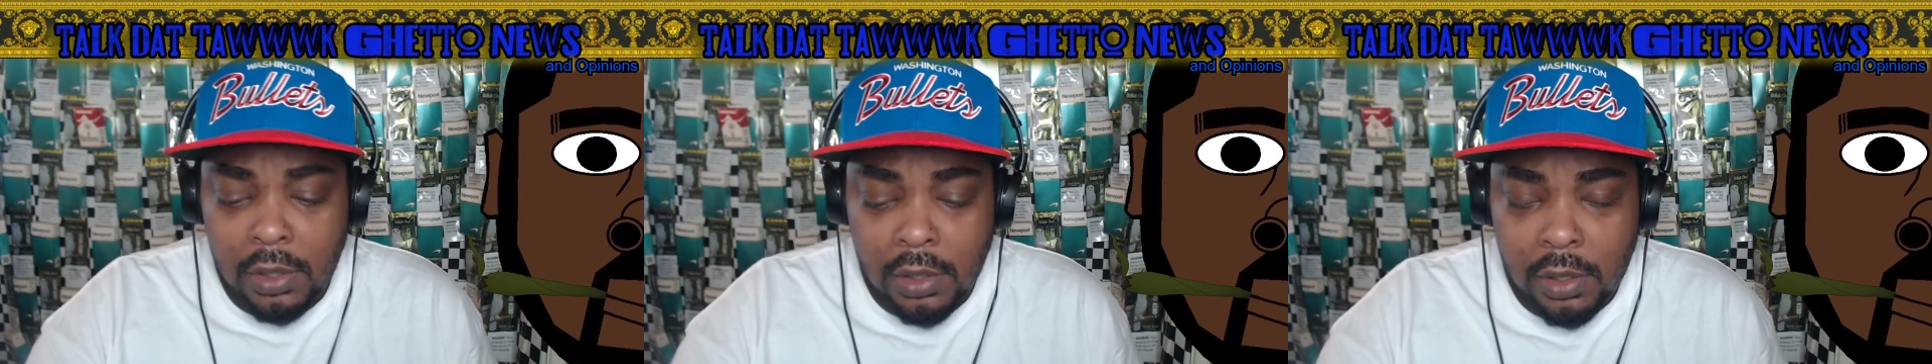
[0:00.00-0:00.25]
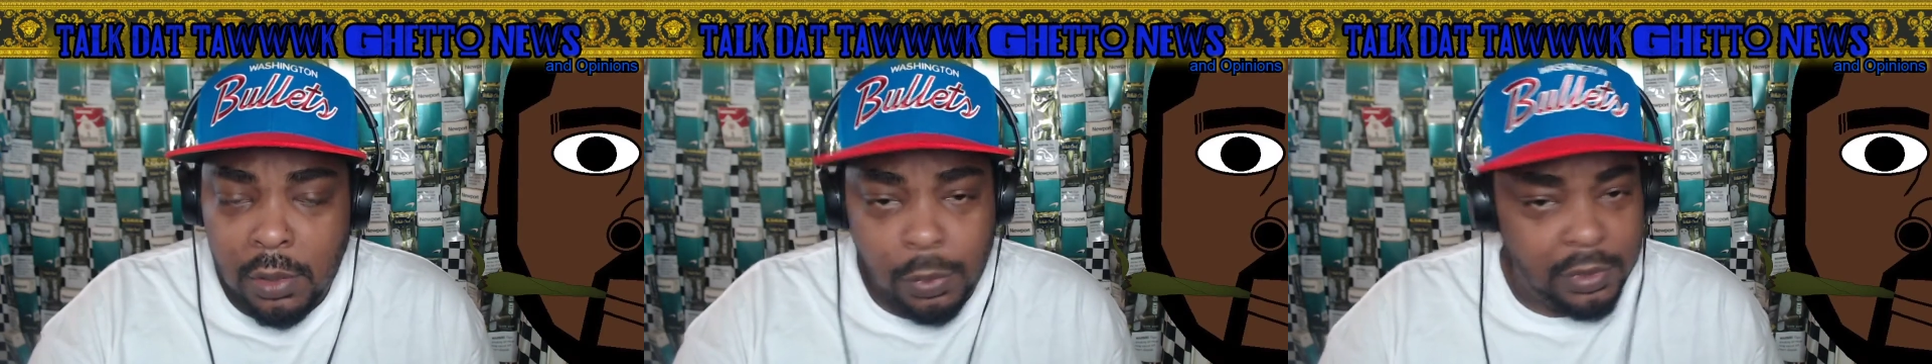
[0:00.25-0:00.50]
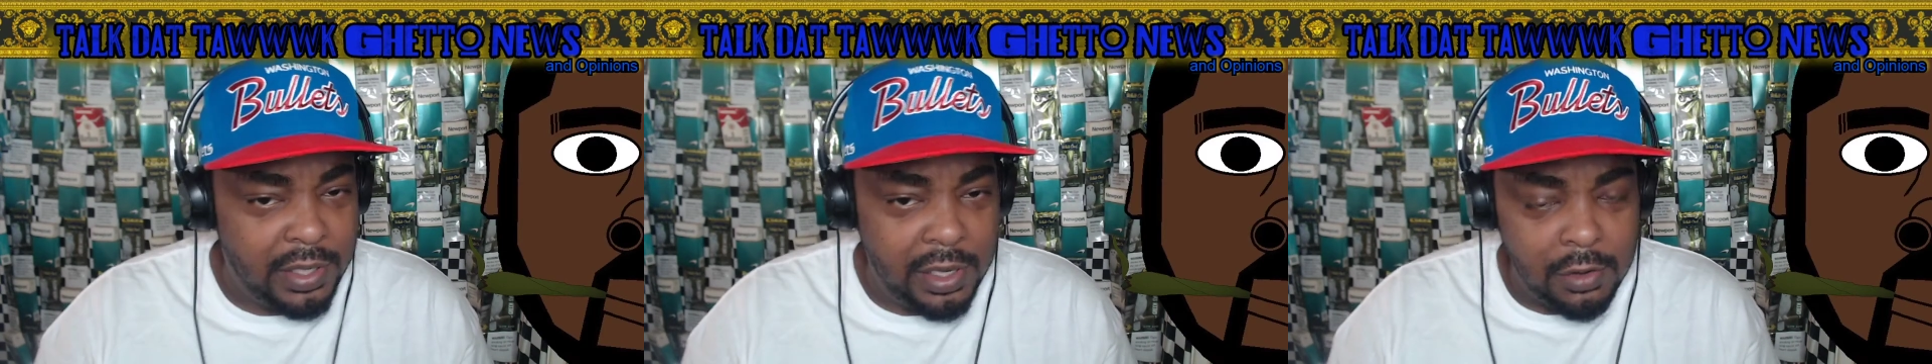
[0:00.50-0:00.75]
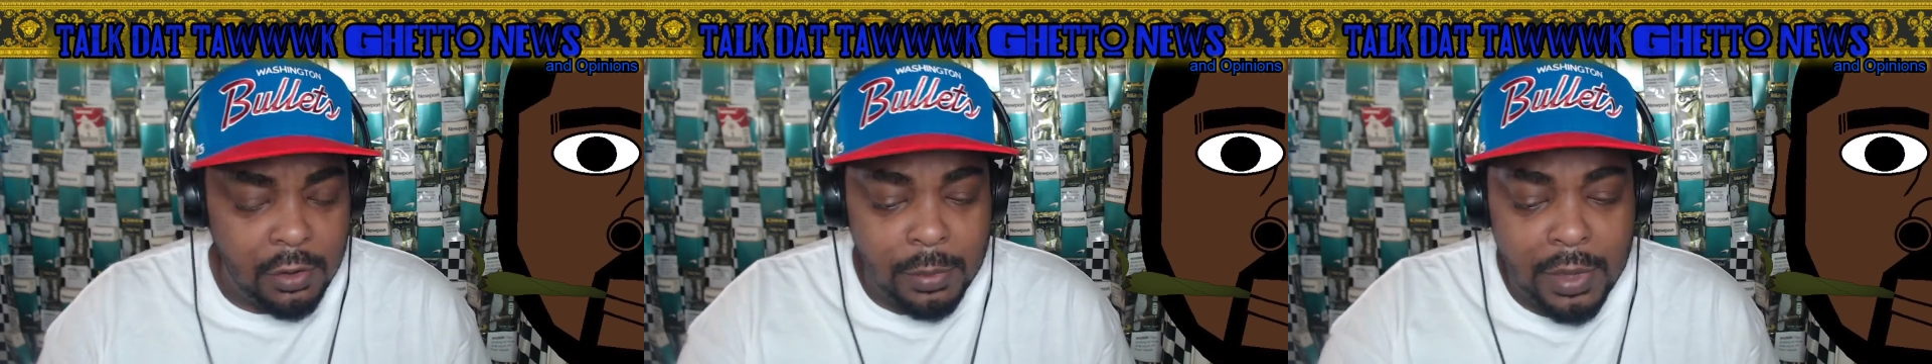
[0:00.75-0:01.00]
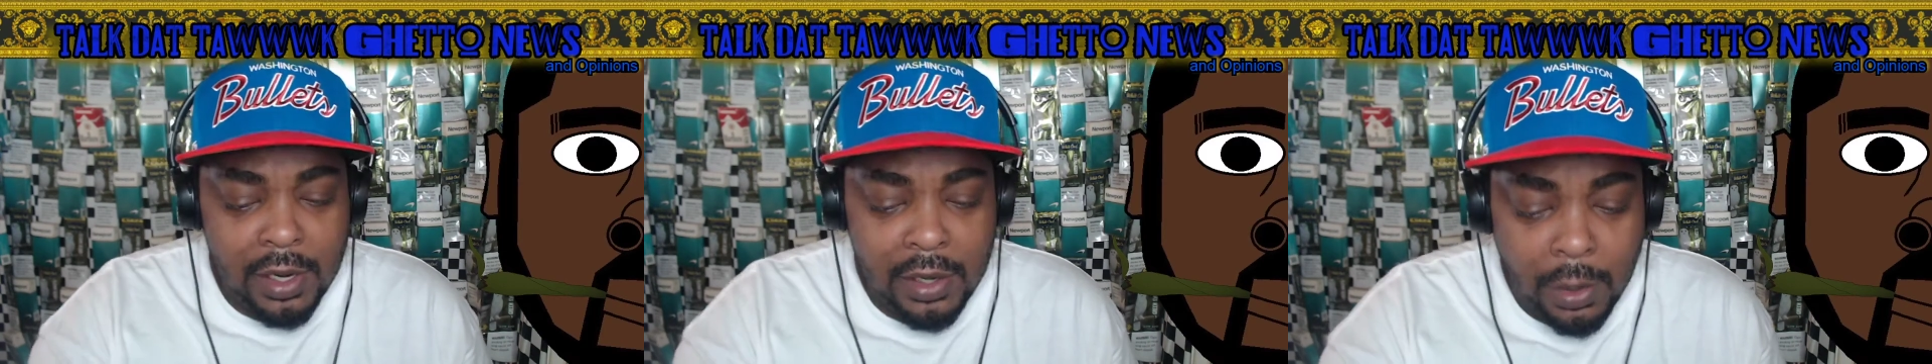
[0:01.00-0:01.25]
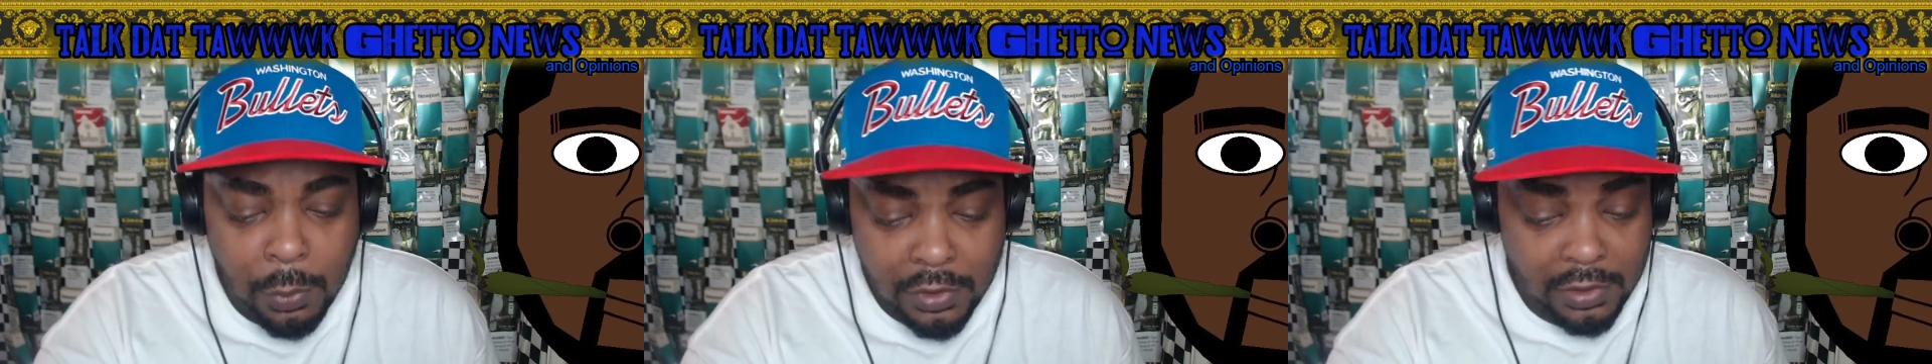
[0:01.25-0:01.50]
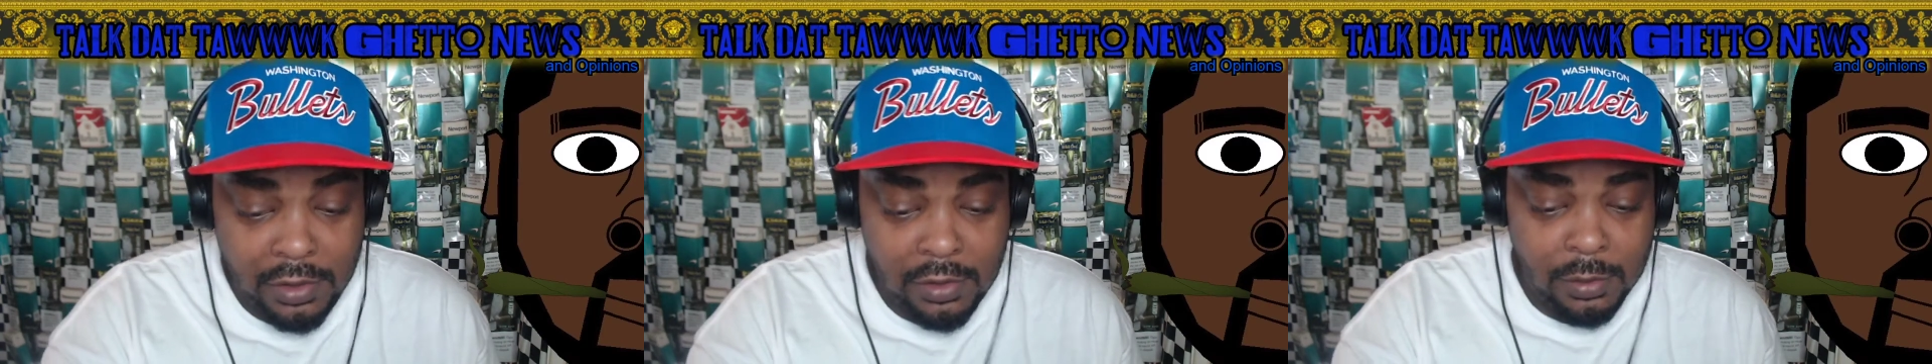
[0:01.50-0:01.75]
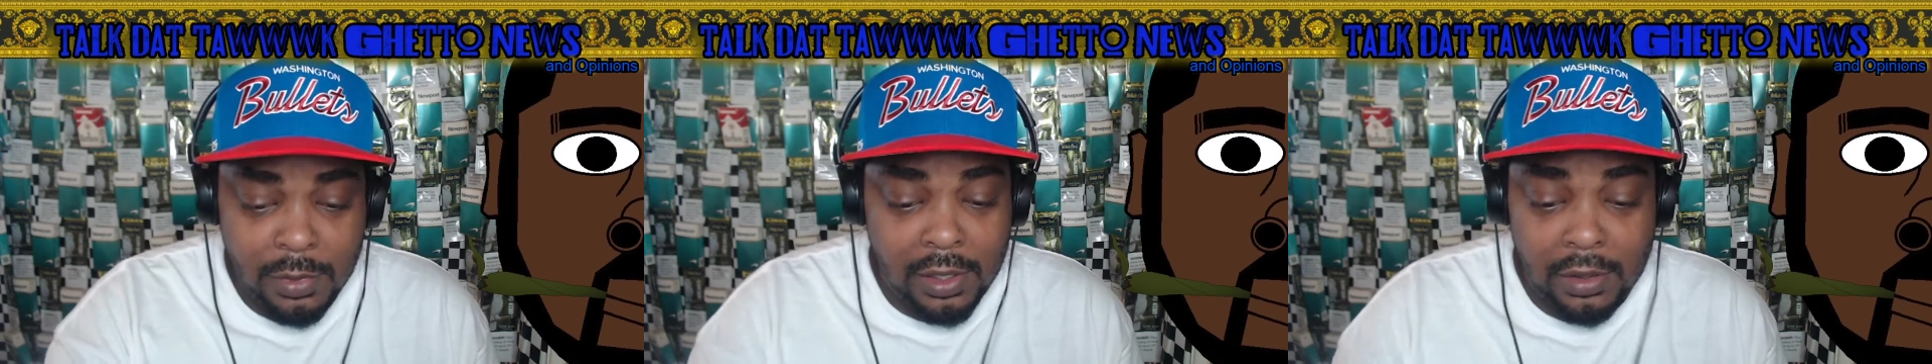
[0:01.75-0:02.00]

He wouldn't tell nobody. I wouldn't tell nobody.